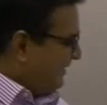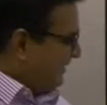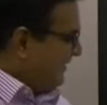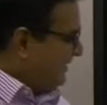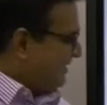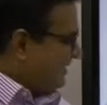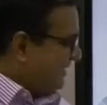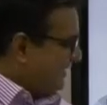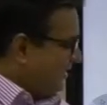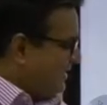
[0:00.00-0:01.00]
This
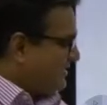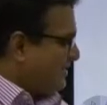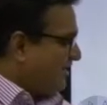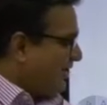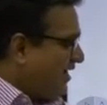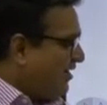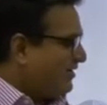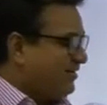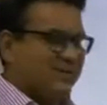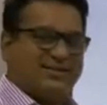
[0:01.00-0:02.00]
is
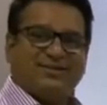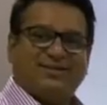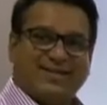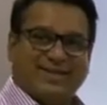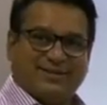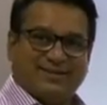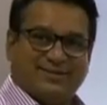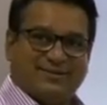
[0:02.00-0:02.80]
Uncle Lee.